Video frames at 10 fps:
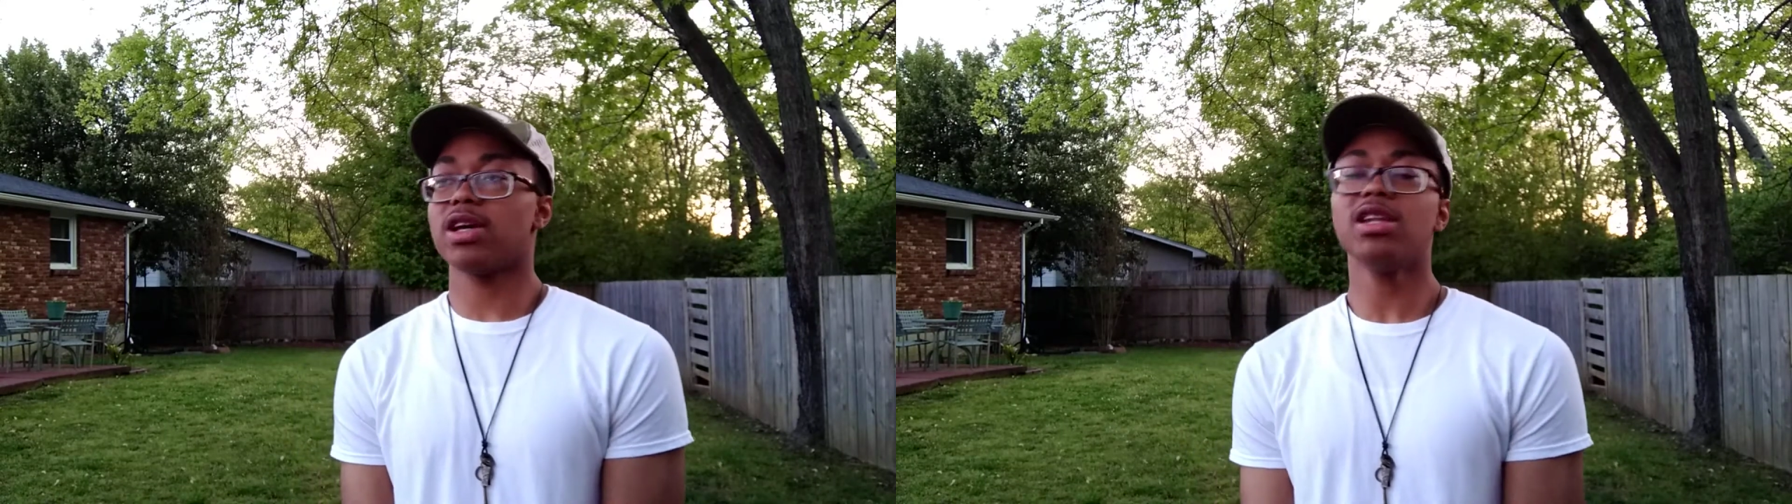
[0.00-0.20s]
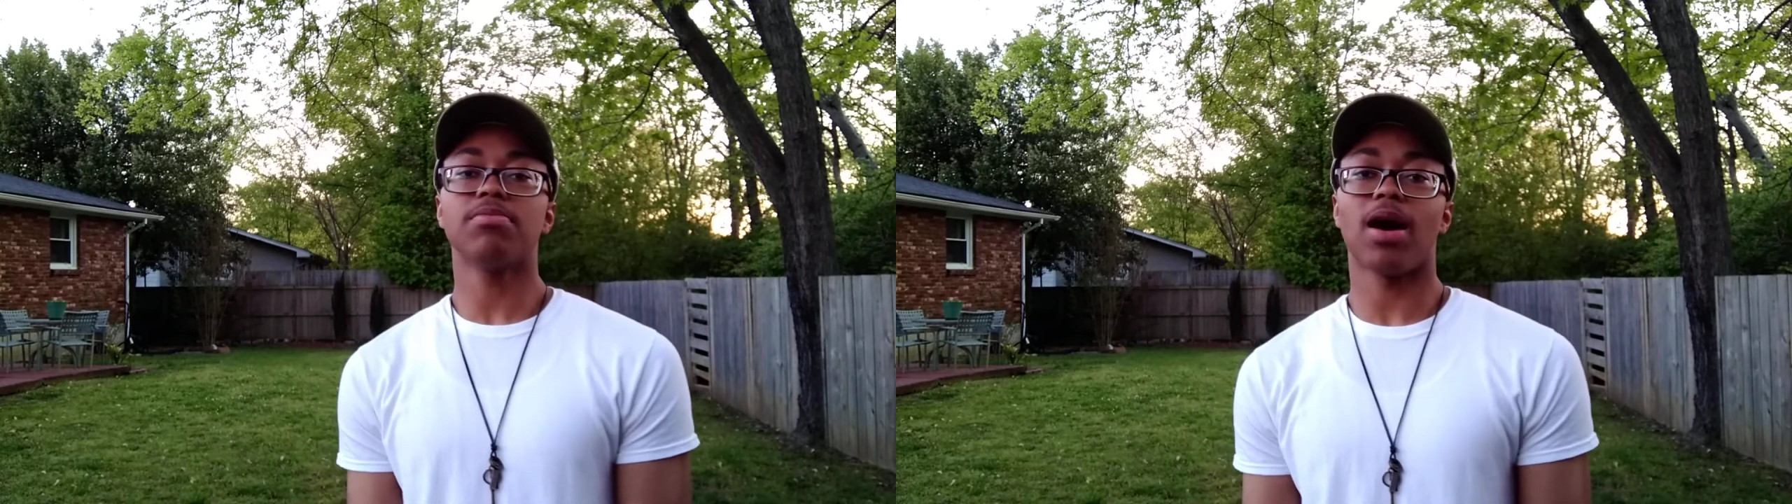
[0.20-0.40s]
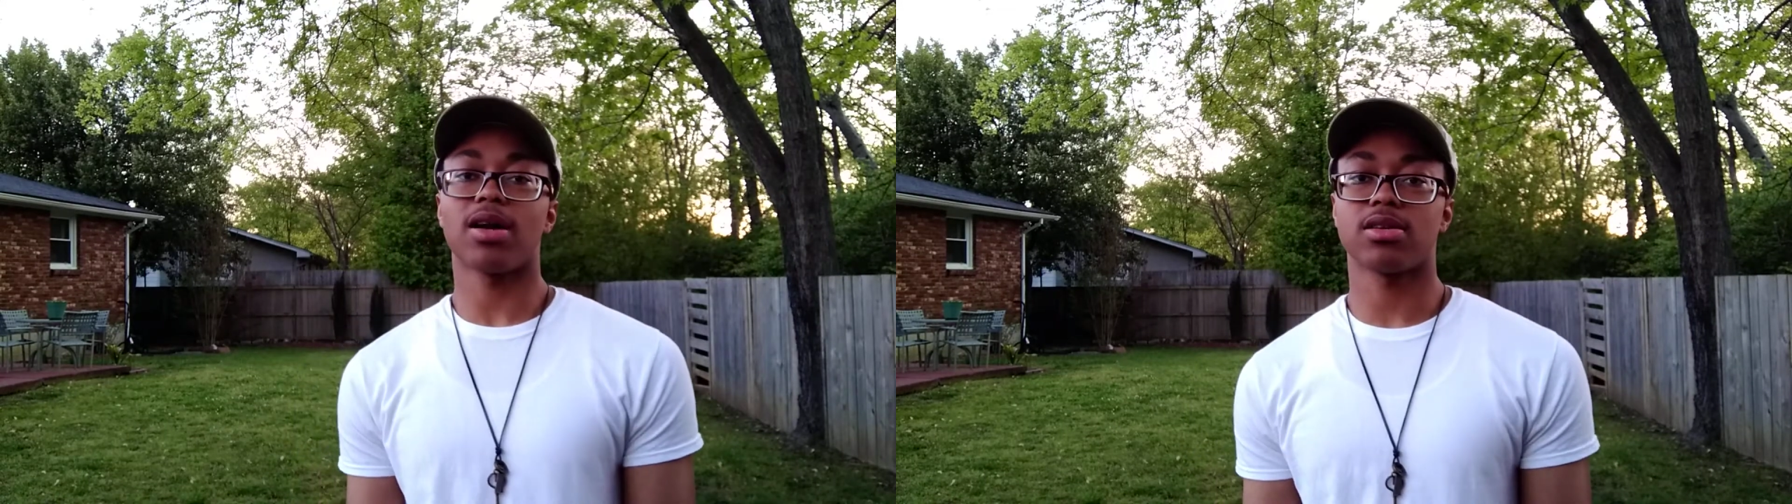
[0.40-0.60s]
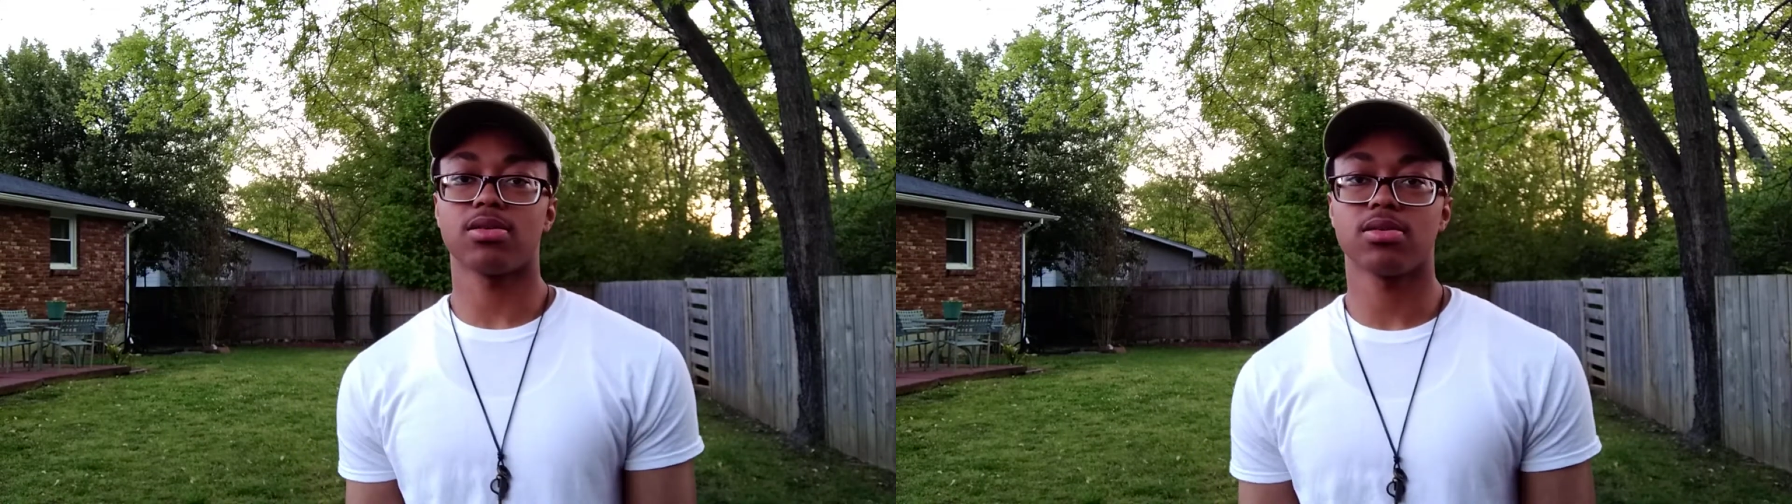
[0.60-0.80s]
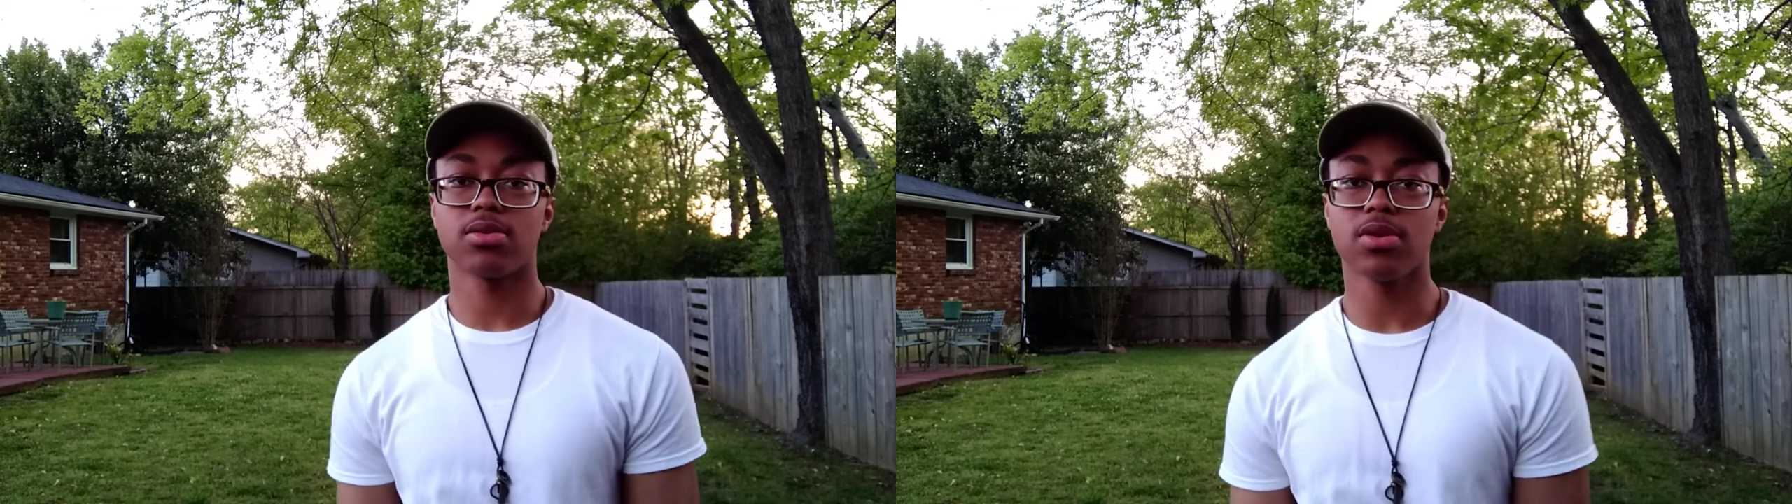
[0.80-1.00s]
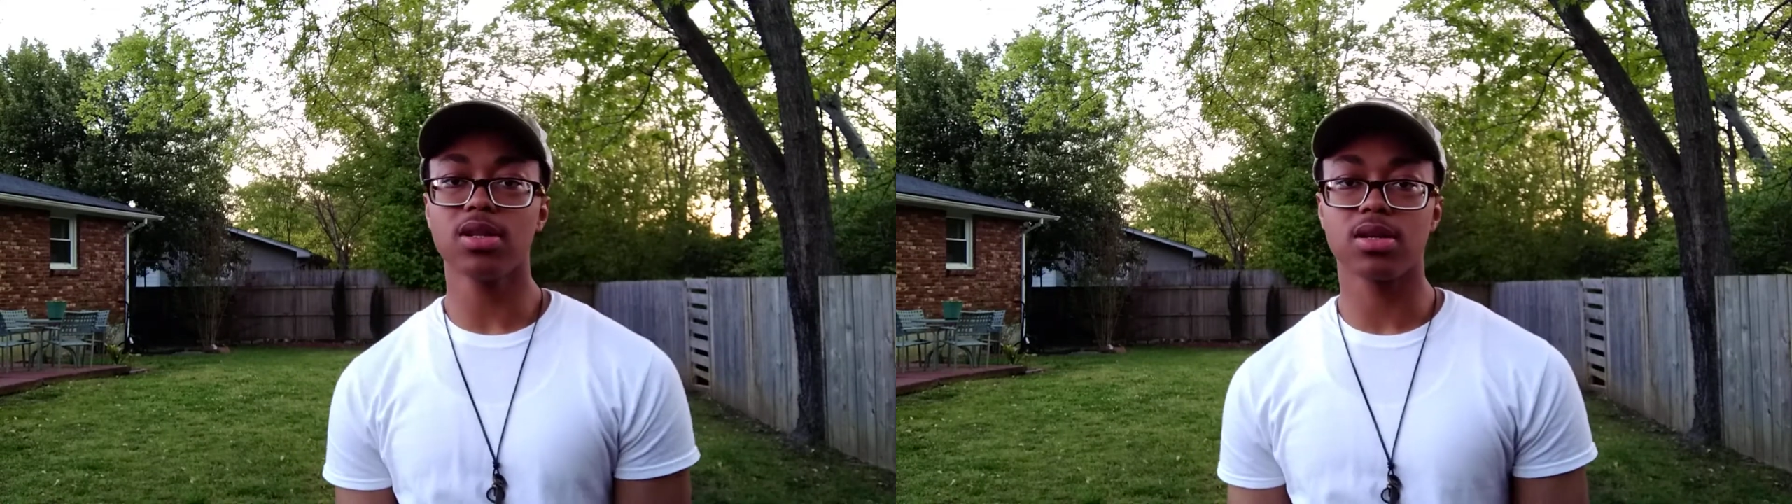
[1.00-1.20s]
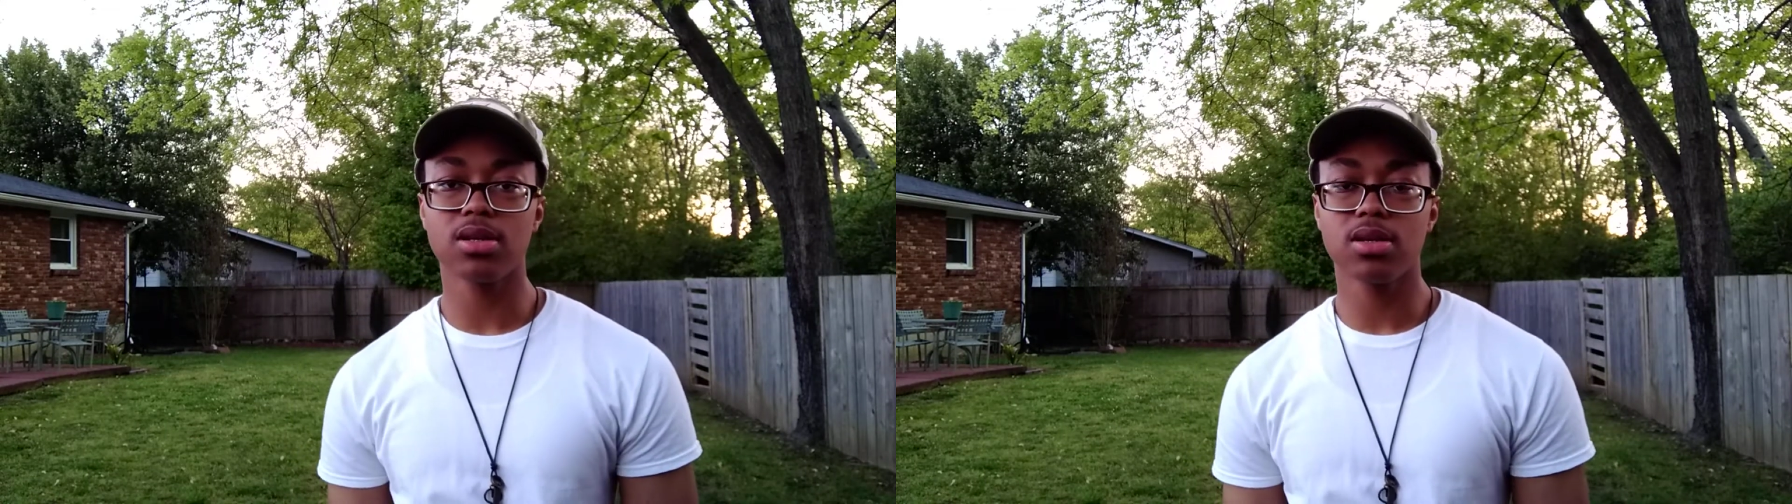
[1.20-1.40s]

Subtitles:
anybody, really.